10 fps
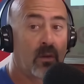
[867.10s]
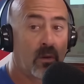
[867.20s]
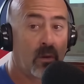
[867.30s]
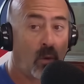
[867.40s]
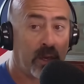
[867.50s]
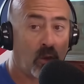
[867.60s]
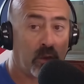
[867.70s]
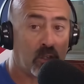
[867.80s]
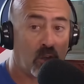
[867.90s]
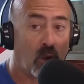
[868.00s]
Hoyt and
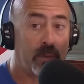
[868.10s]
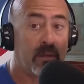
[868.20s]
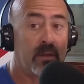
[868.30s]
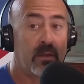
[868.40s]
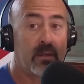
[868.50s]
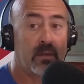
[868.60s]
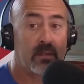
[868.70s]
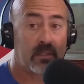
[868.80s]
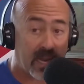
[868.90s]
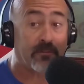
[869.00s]
Ogunjobi
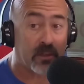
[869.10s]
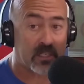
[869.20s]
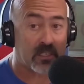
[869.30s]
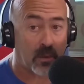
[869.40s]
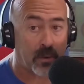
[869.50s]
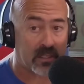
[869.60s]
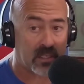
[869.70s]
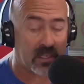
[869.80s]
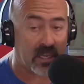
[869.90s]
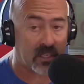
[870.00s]
definitely start
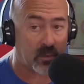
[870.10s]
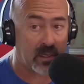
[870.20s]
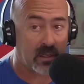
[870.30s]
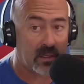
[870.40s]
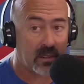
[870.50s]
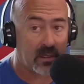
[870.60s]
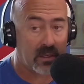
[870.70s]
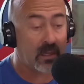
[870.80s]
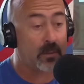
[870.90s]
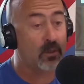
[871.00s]
practicing next week,
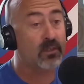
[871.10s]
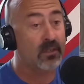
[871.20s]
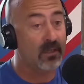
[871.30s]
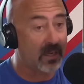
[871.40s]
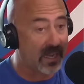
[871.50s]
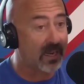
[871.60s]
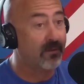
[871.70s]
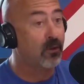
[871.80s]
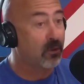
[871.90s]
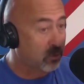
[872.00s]
and the Bills, again,
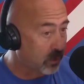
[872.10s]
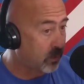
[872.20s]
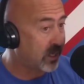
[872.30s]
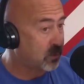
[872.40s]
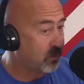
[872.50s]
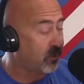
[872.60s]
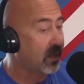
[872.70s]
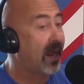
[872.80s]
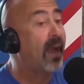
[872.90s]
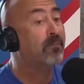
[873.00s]
have 3 weeks before
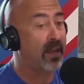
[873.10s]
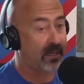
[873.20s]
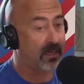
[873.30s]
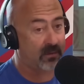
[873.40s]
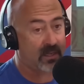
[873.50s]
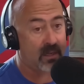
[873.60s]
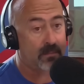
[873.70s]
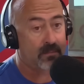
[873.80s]
they have to activate them.